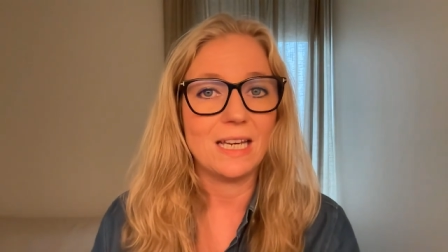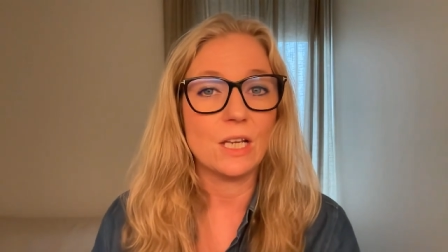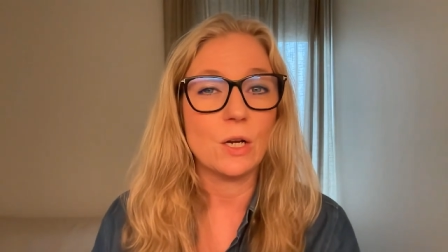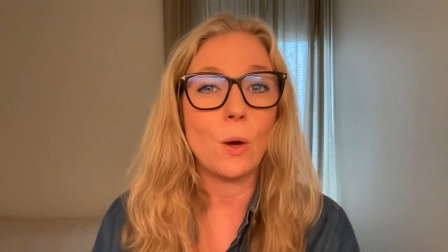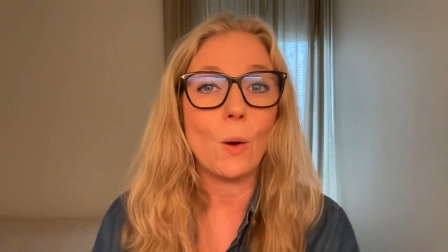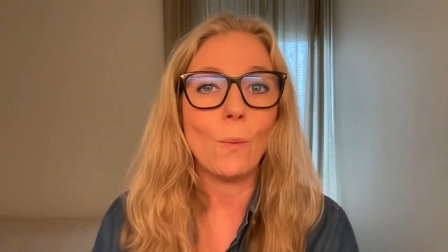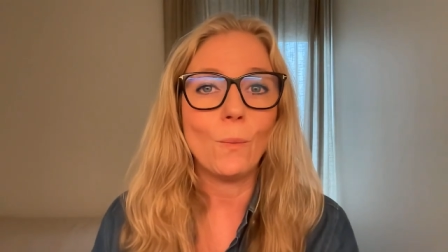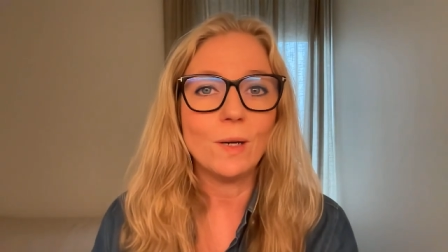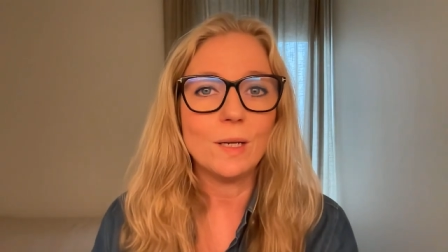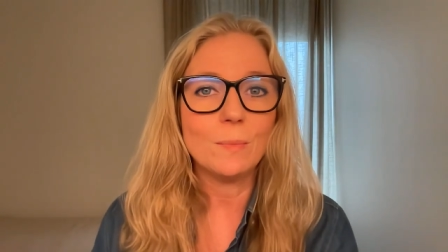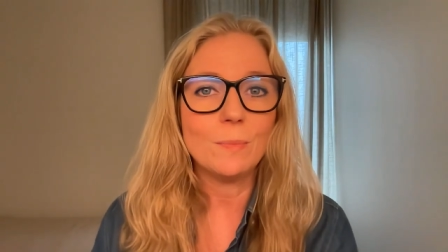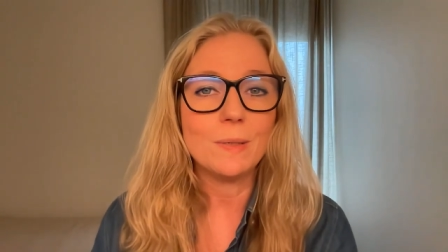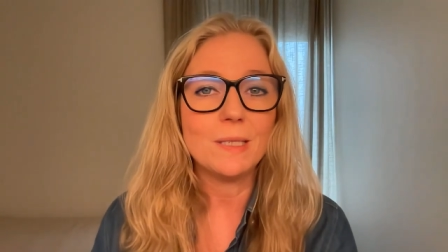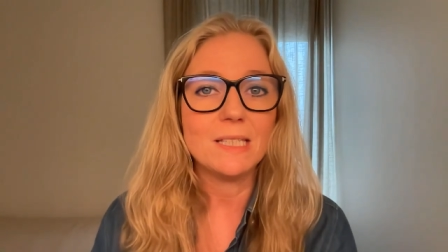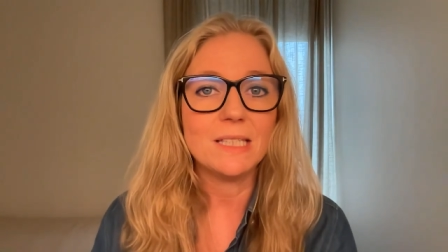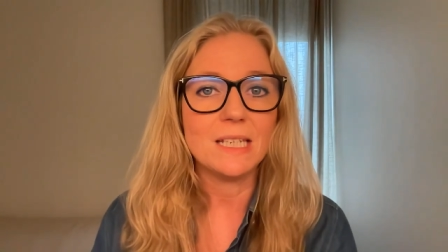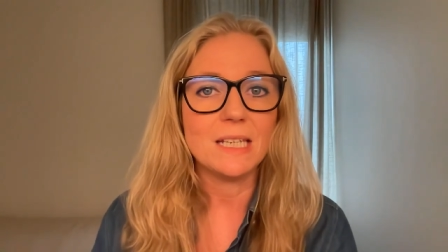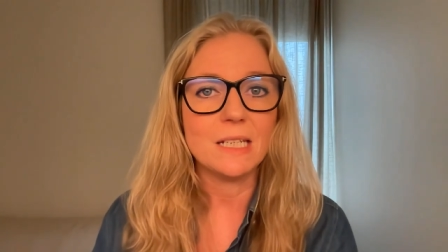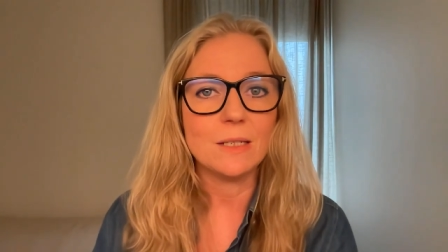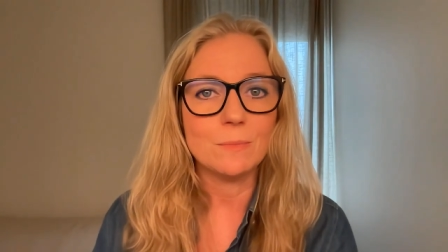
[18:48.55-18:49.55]
can only
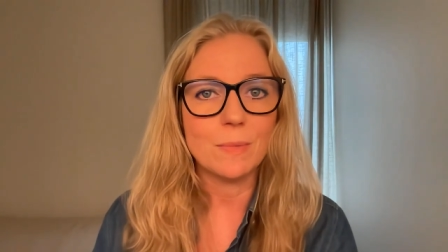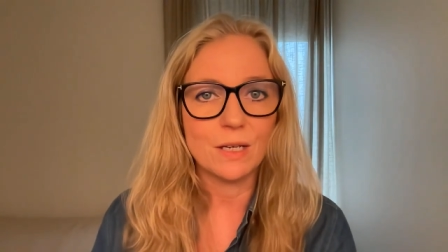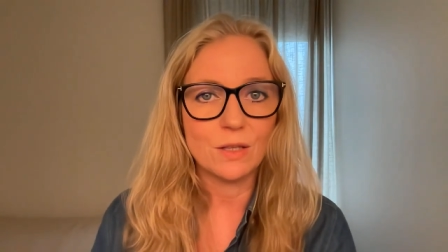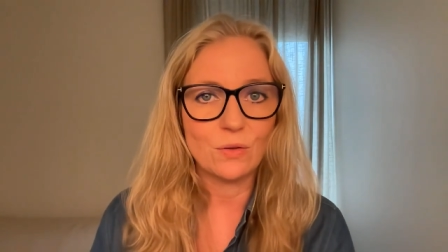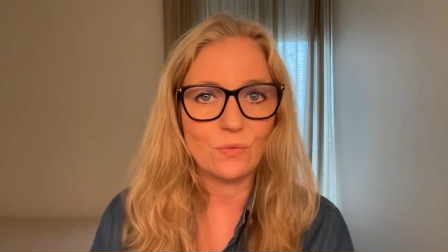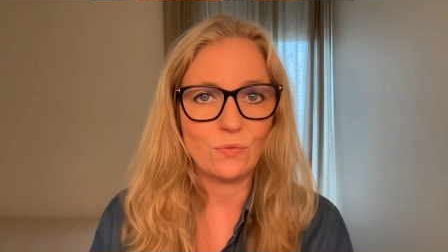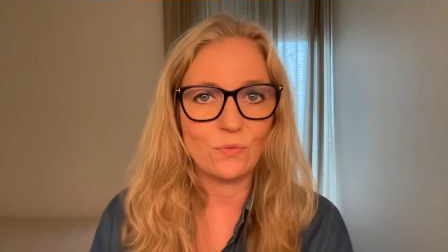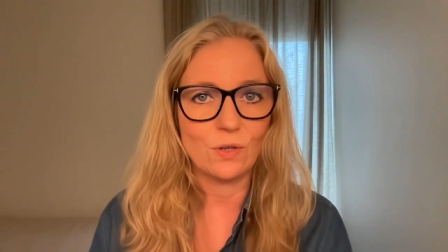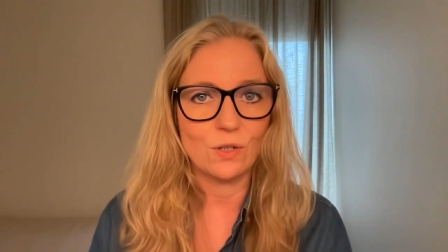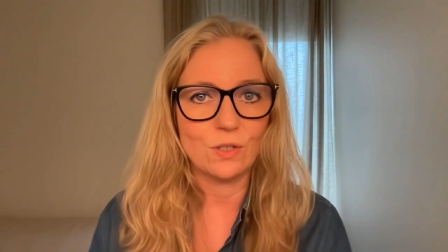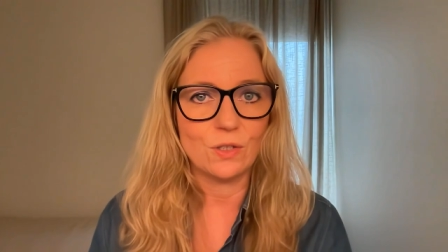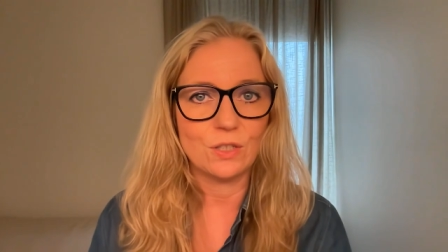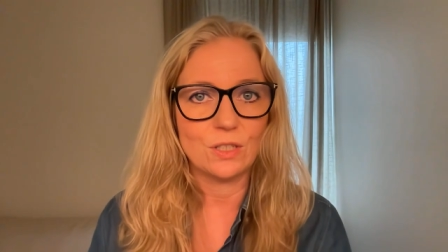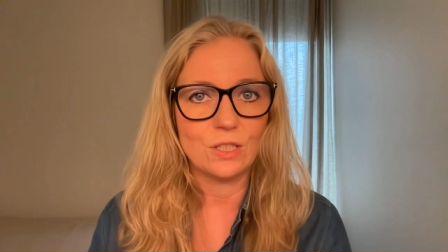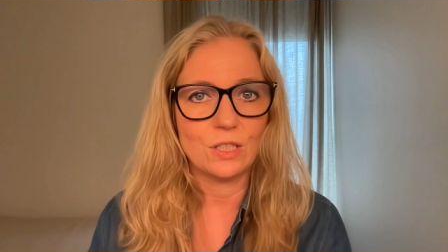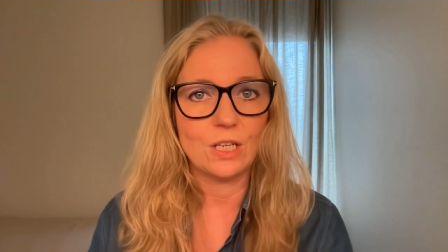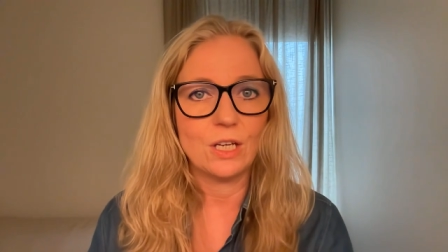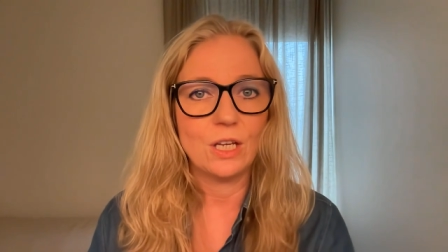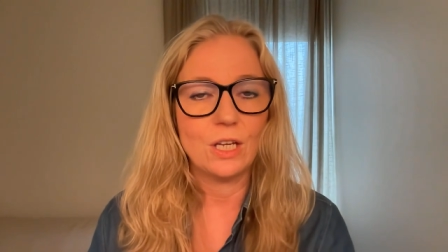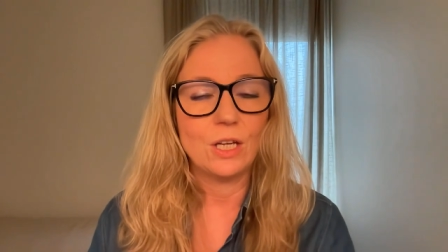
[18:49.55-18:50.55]
be seen by the
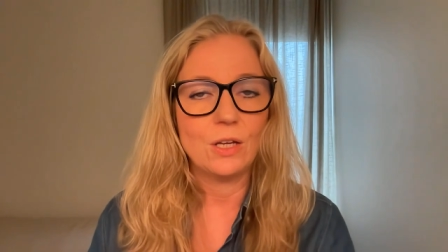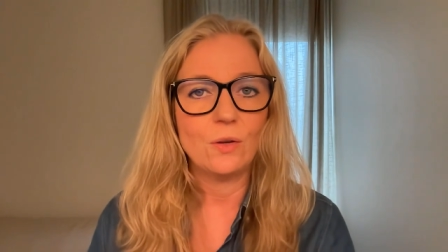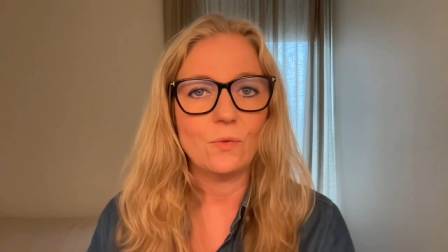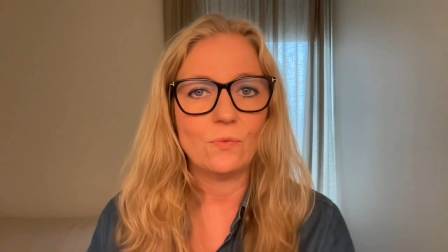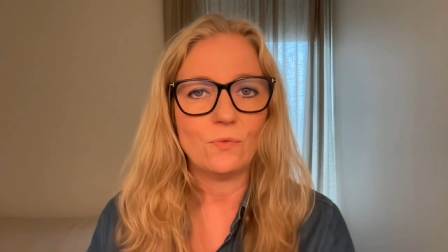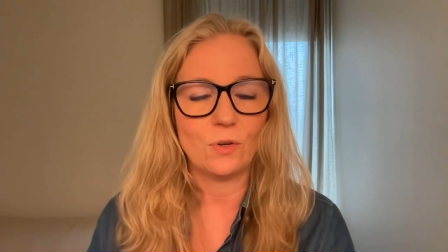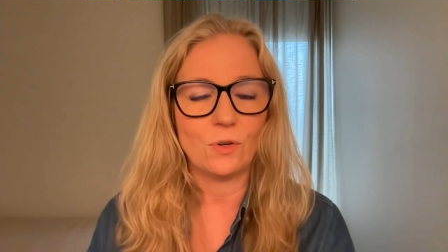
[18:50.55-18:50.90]
first